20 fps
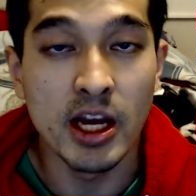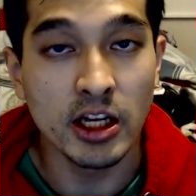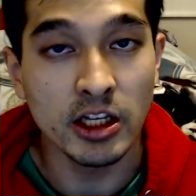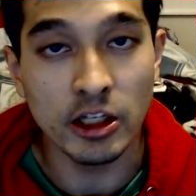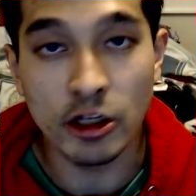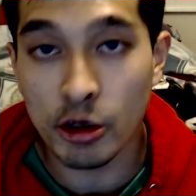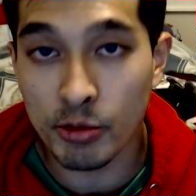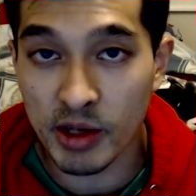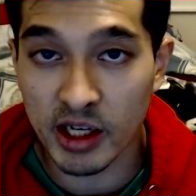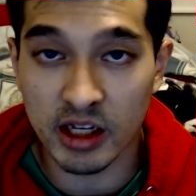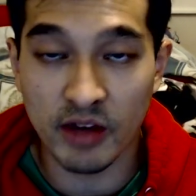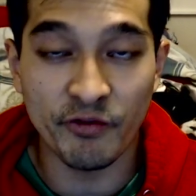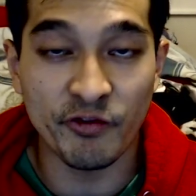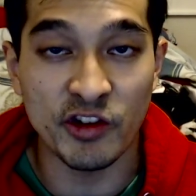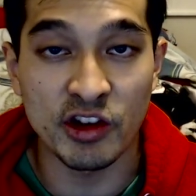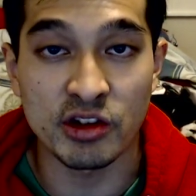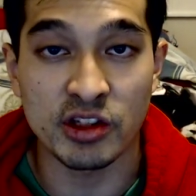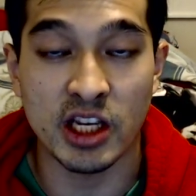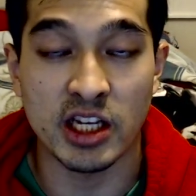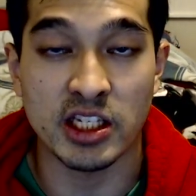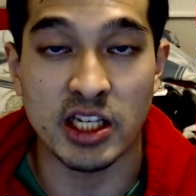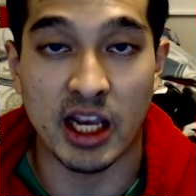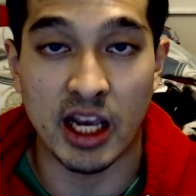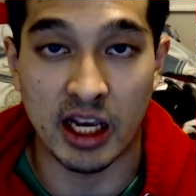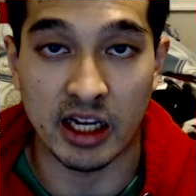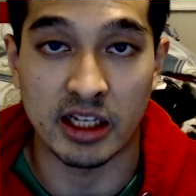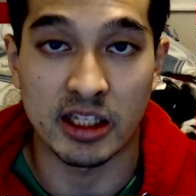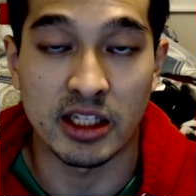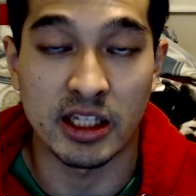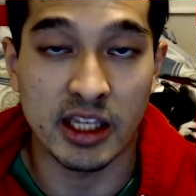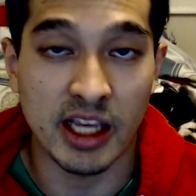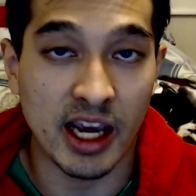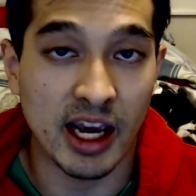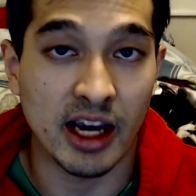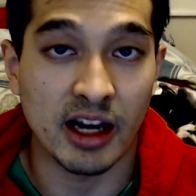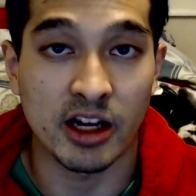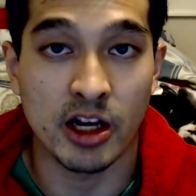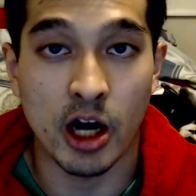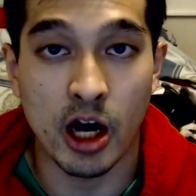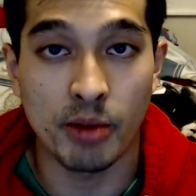you'll be confused as heck.
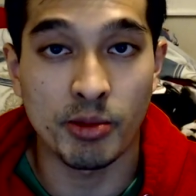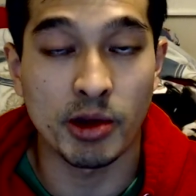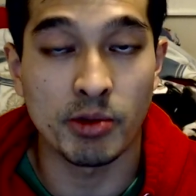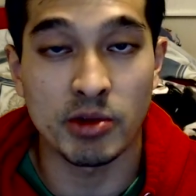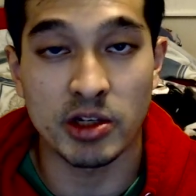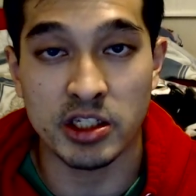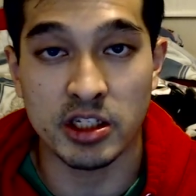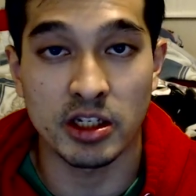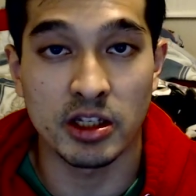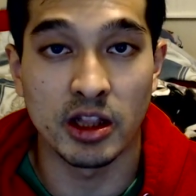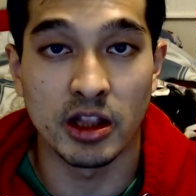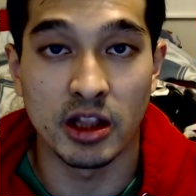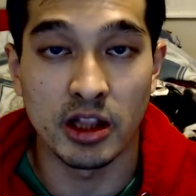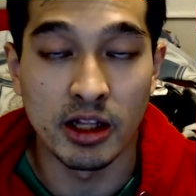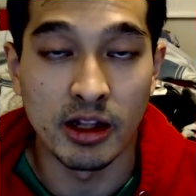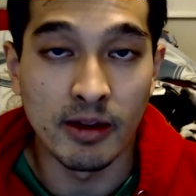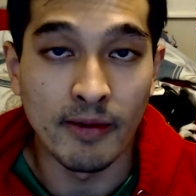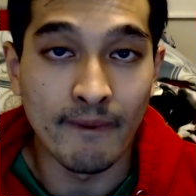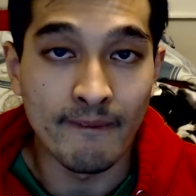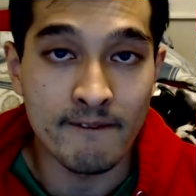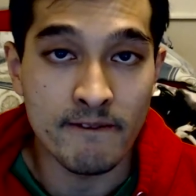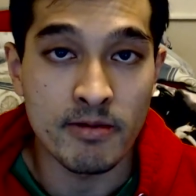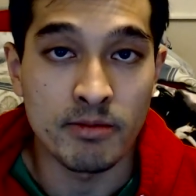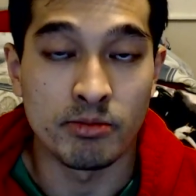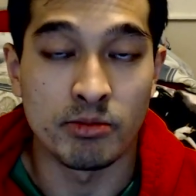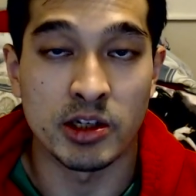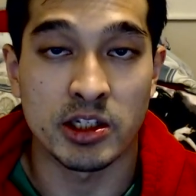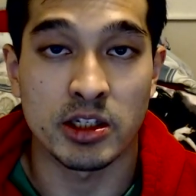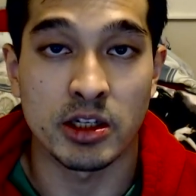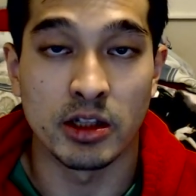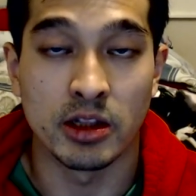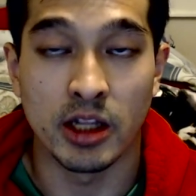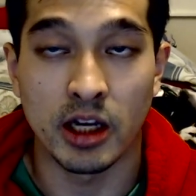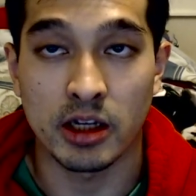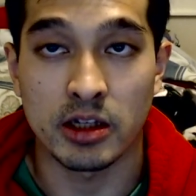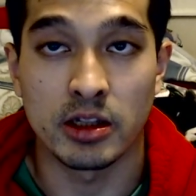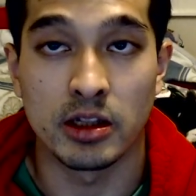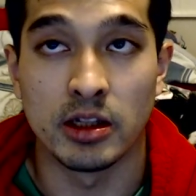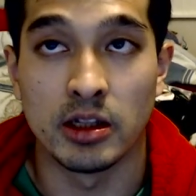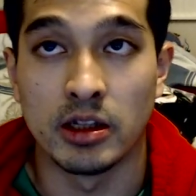Yeah, call me Mr.
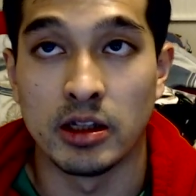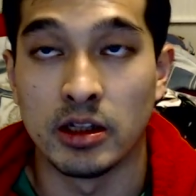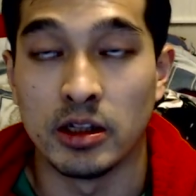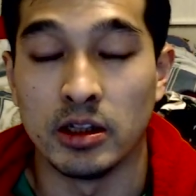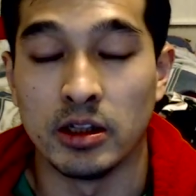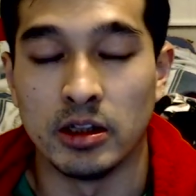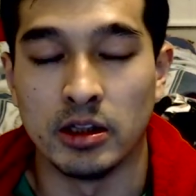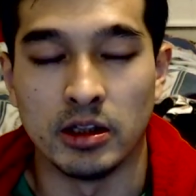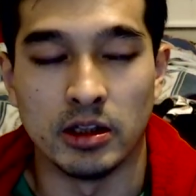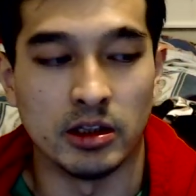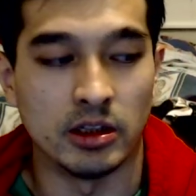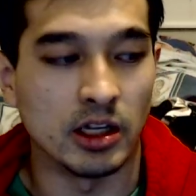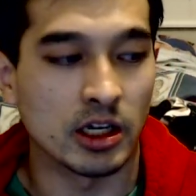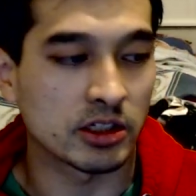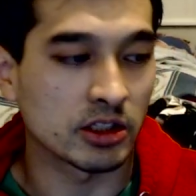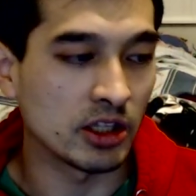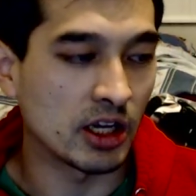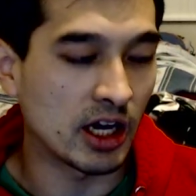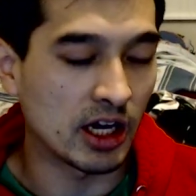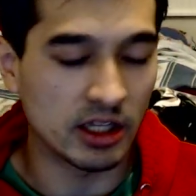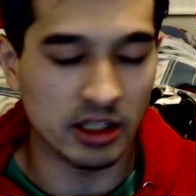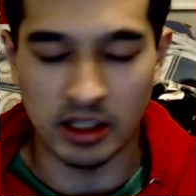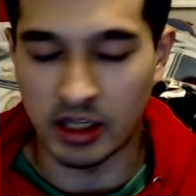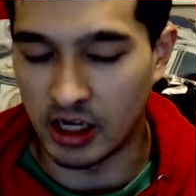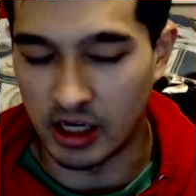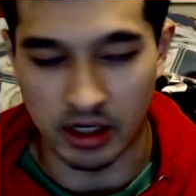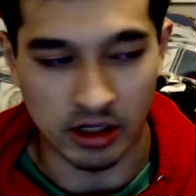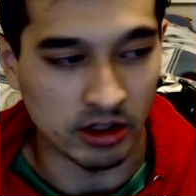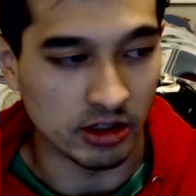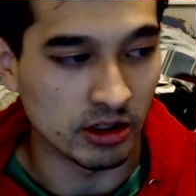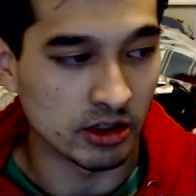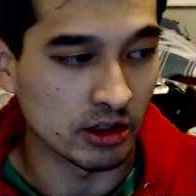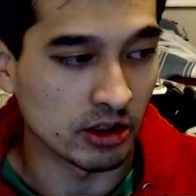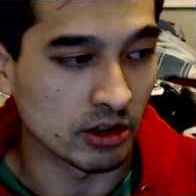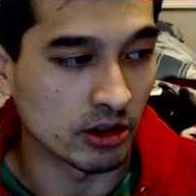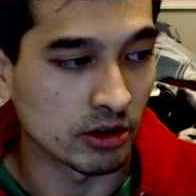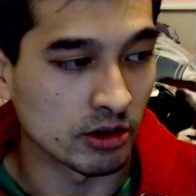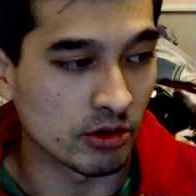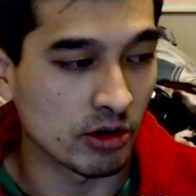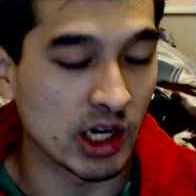Lucknut
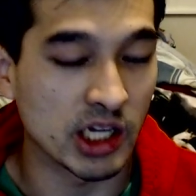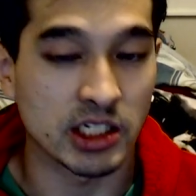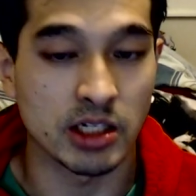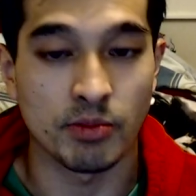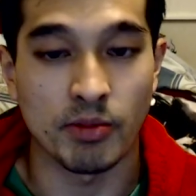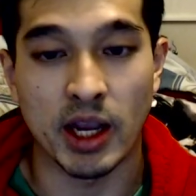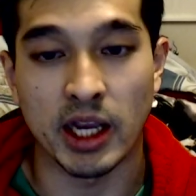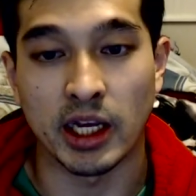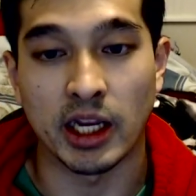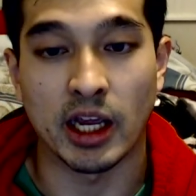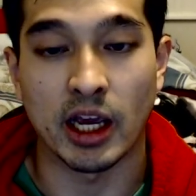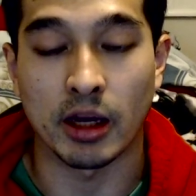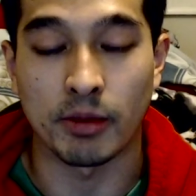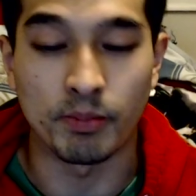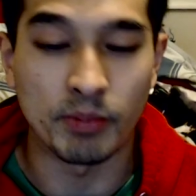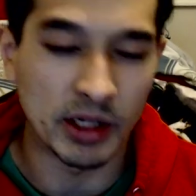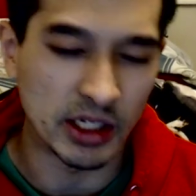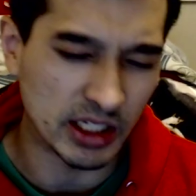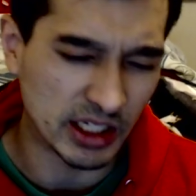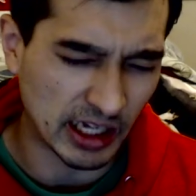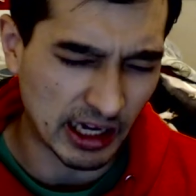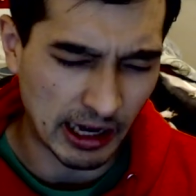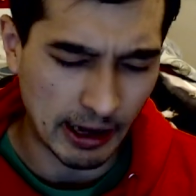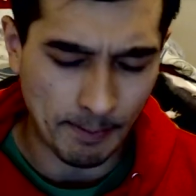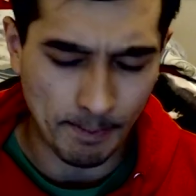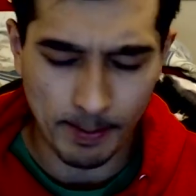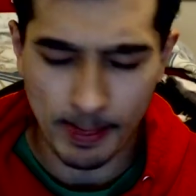Crazy Maniac, but yeah.